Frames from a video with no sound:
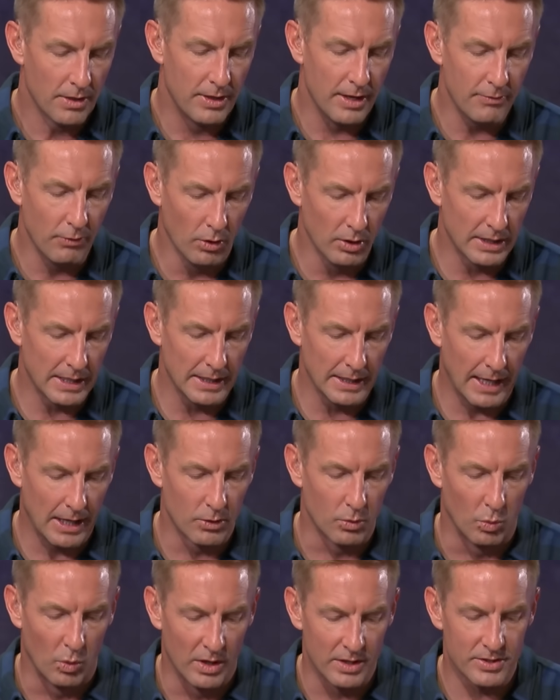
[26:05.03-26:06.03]
They've only
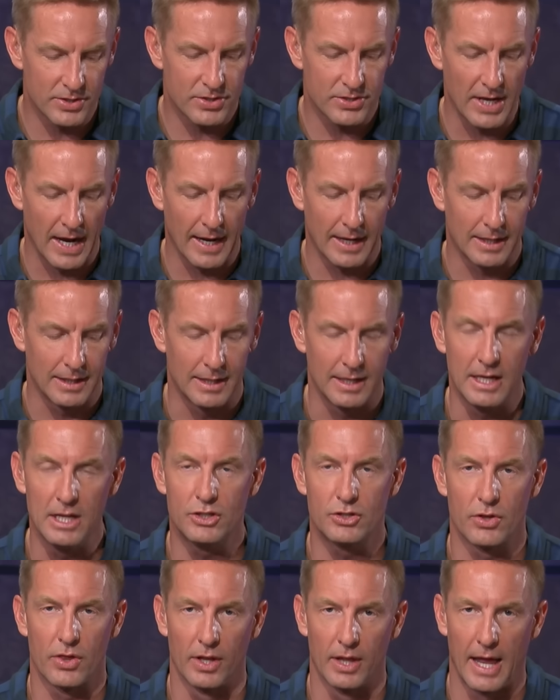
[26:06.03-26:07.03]
allowed one sack in
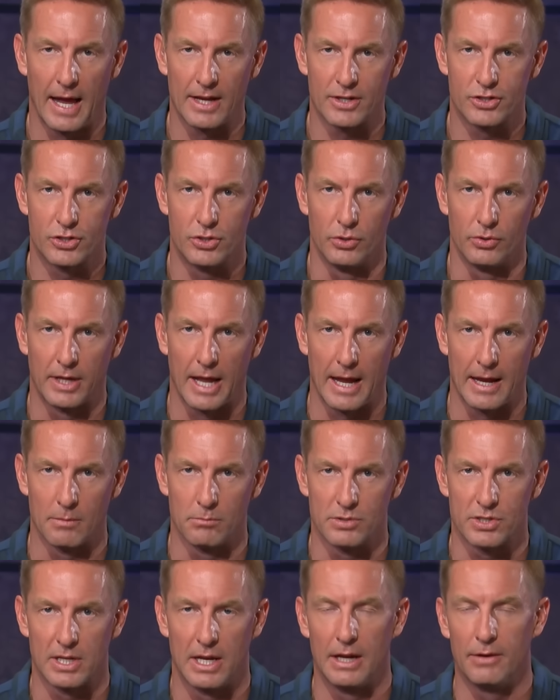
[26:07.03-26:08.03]
each of the last two
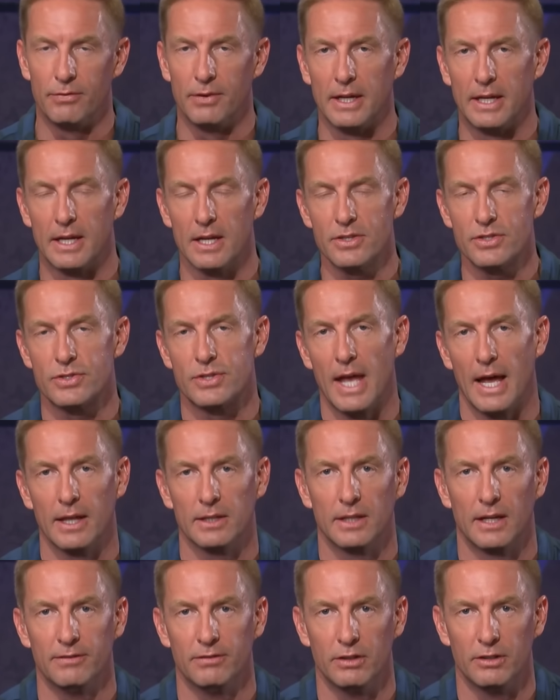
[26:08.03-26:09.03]
games. If he gets
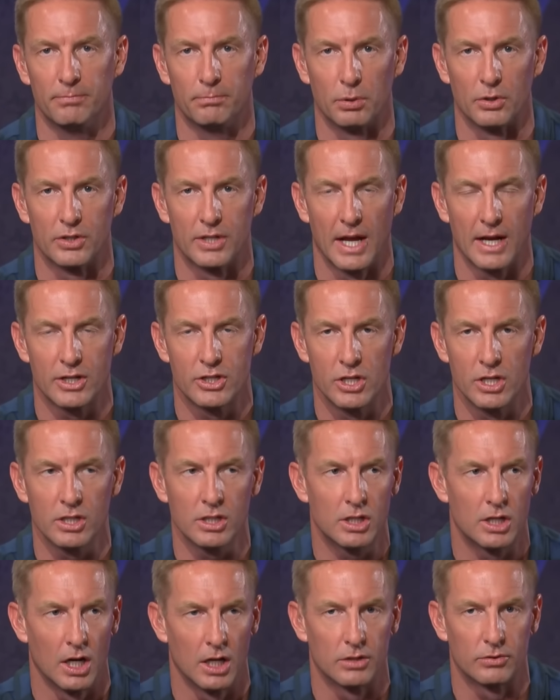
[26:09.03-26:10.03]
that level of
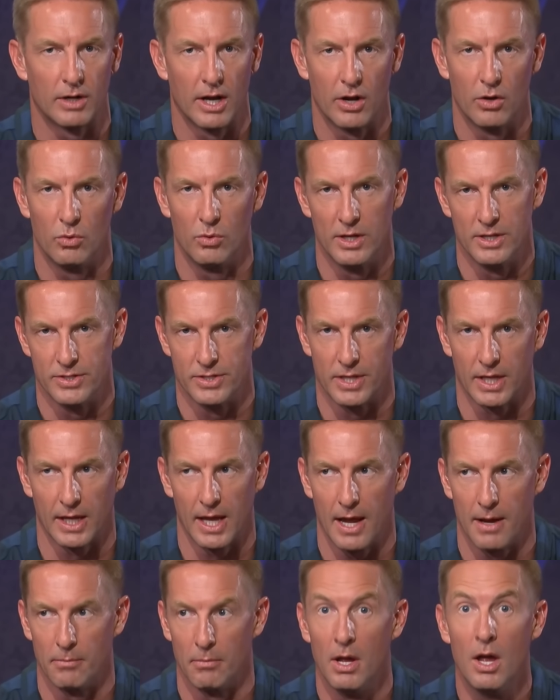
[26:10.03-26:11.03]
protection, Colorado wins the
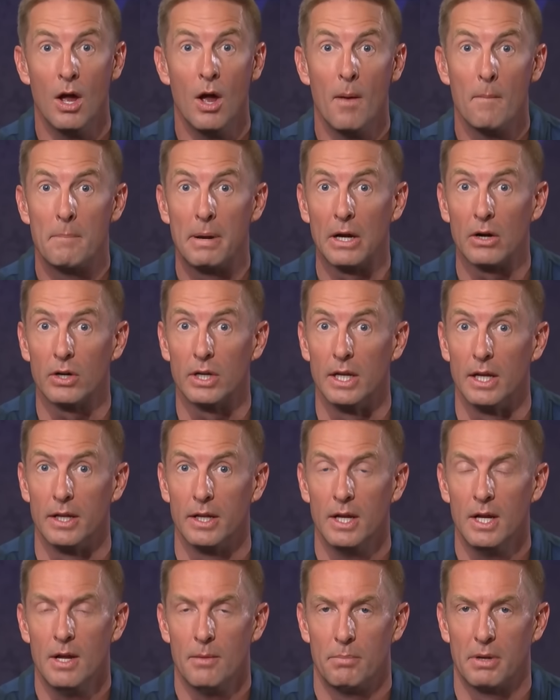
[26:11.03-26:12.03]
game, period,
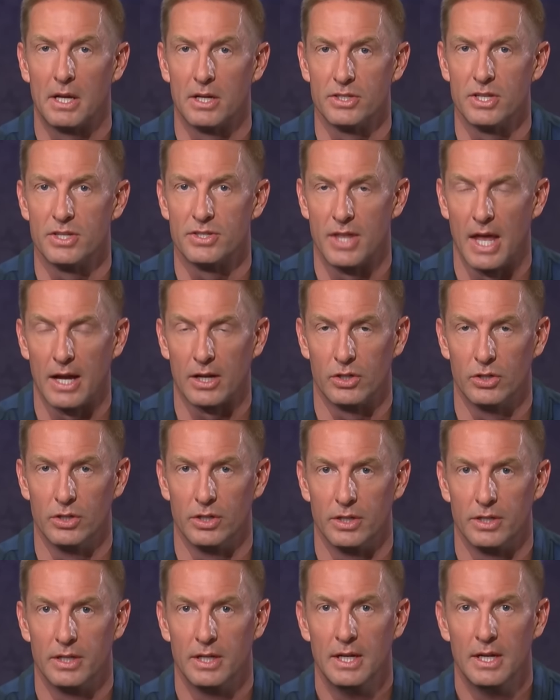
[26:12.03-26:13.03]
because he's that
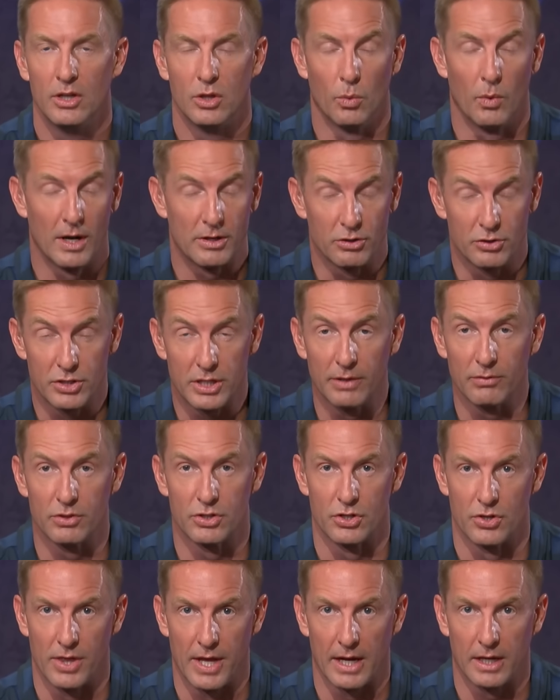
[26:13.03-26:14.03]
good. The wide
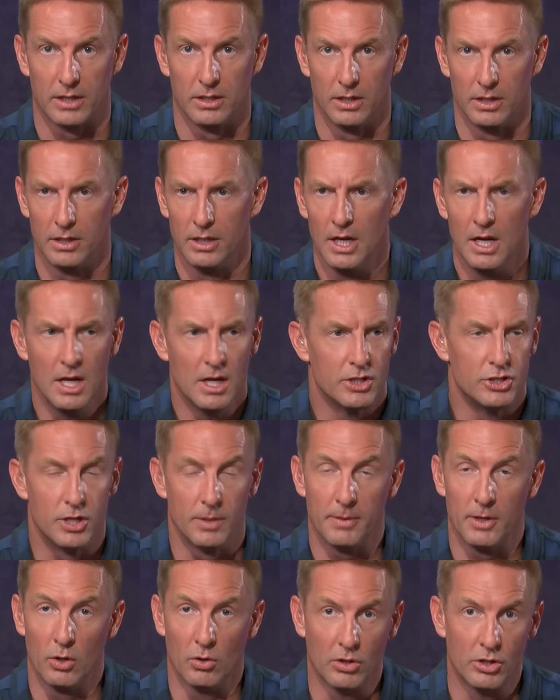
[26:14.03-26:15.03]
receivers are that good.
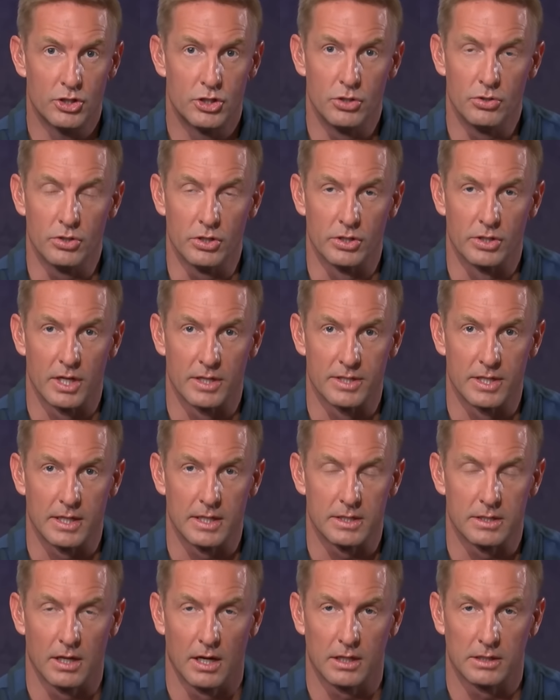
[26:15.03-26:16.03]
Jimmy Horn Jr. doesn't
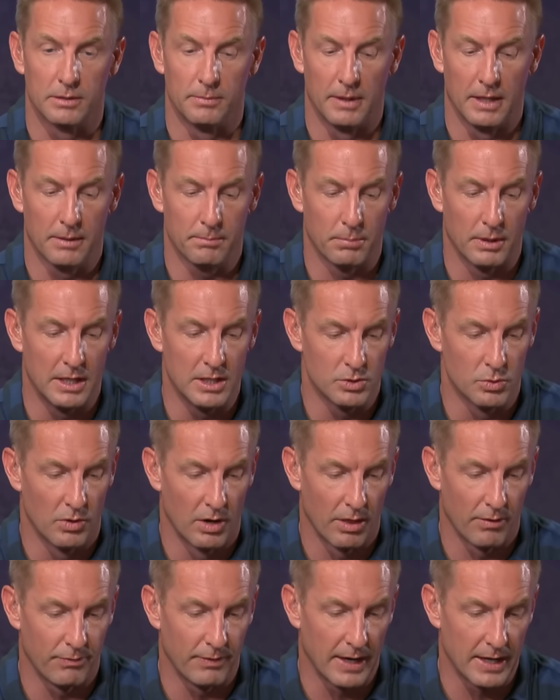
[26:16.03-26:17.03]
get talked about, but he's
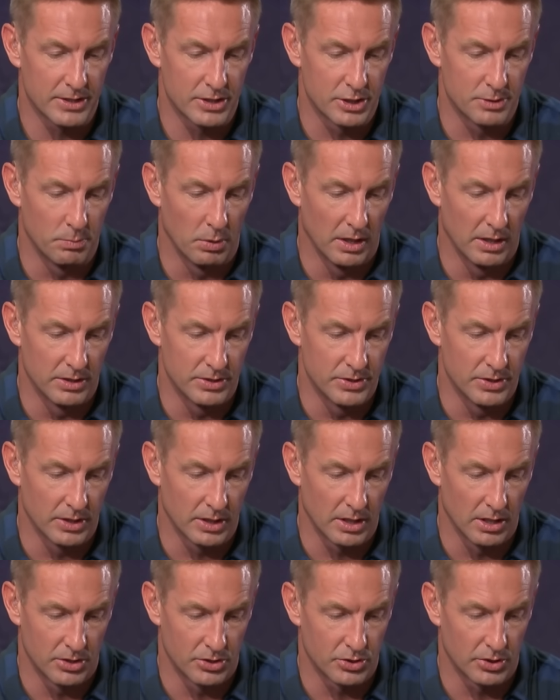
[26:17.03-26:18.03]
one of the fastest players in
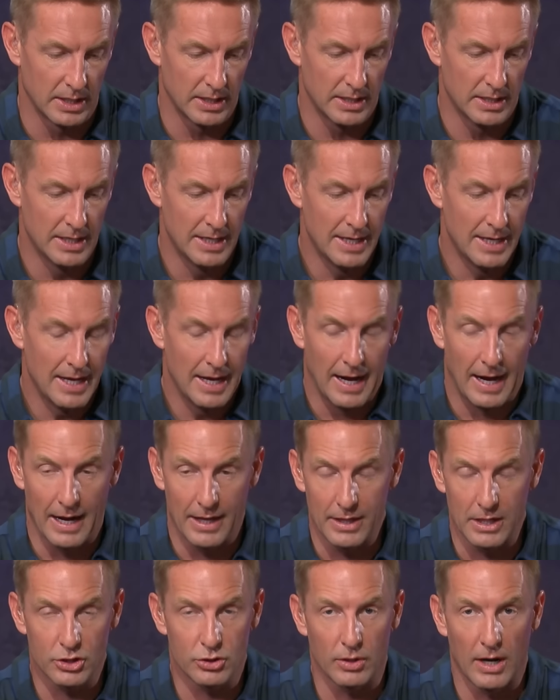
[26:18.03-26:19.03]
the country.
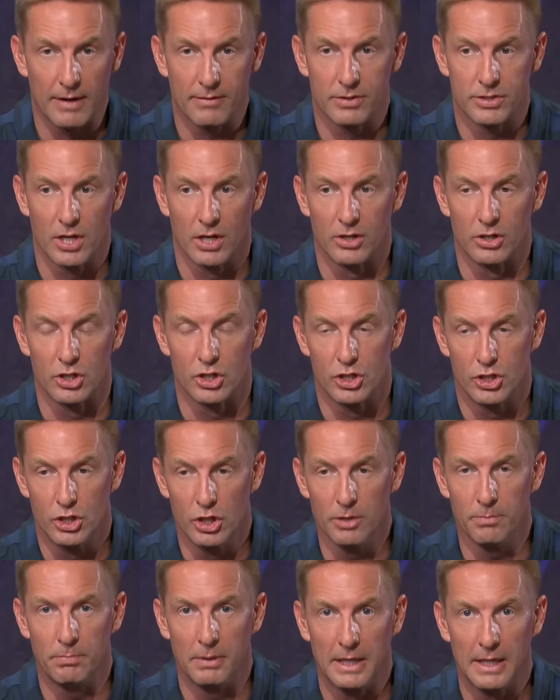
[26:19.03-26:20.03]
I think Travis Hunter
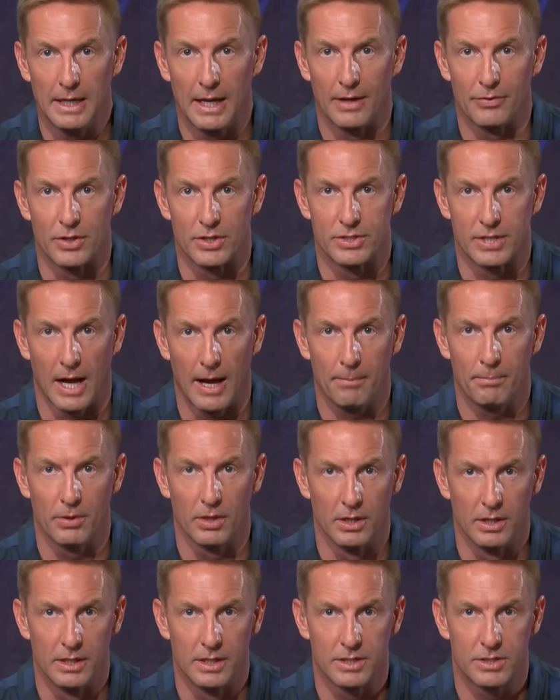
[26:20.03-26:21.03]
should be at the top of
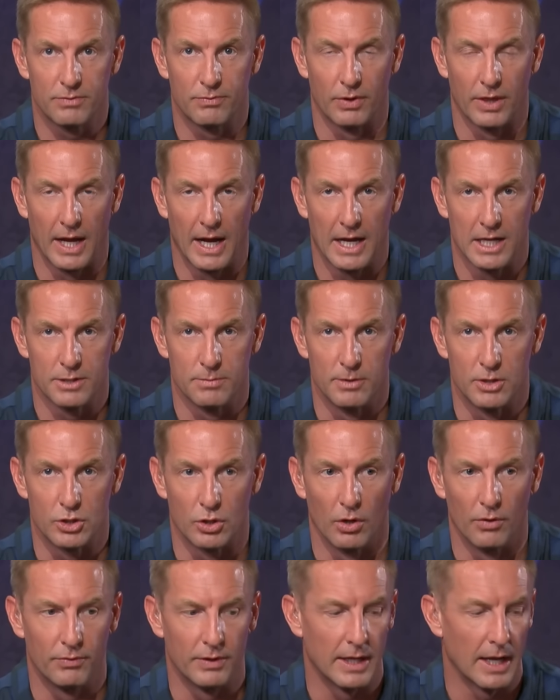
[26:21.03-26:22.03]
the list for the Heisman
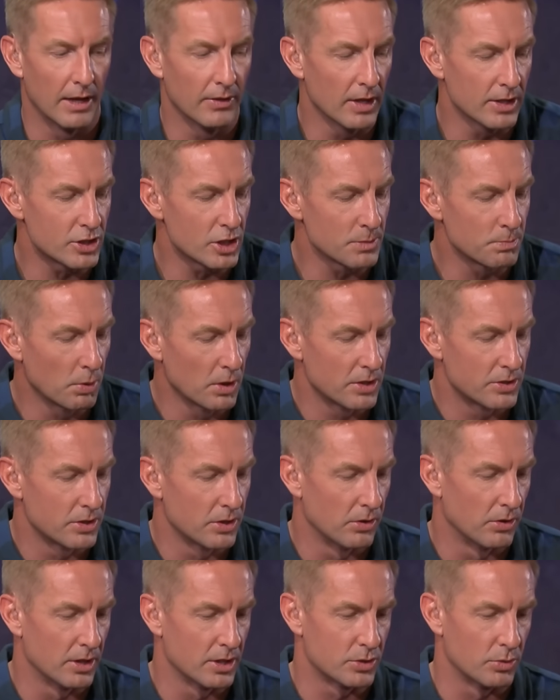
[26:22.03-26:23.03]
Trophy. And let's just put it
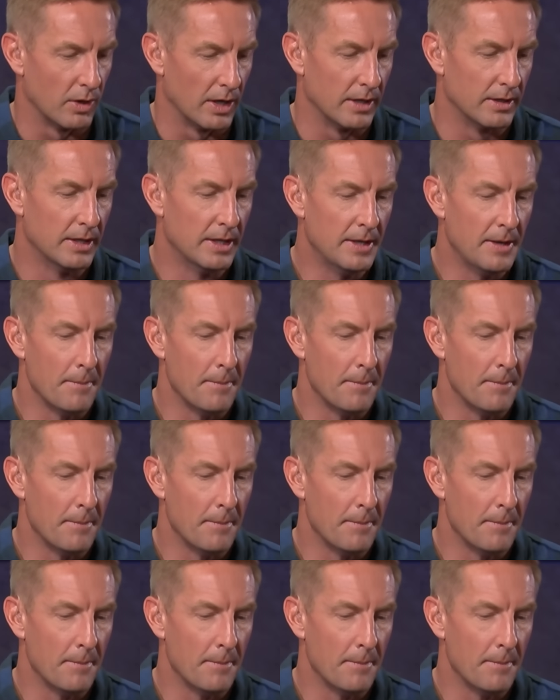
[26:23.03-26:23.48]
to you this way.